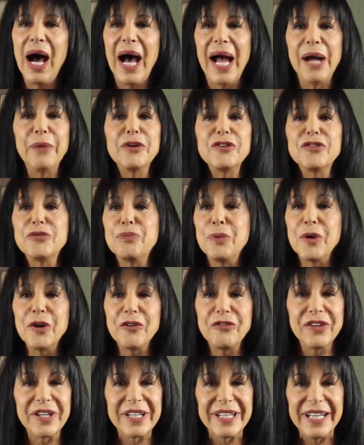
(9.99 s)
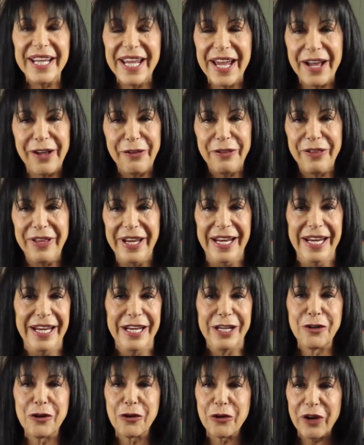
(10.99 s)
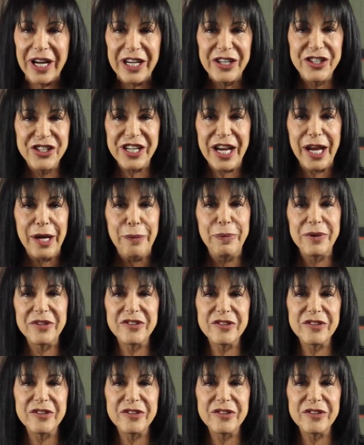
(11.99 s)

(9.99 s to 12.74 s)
I was perfectly healthy, in great shape.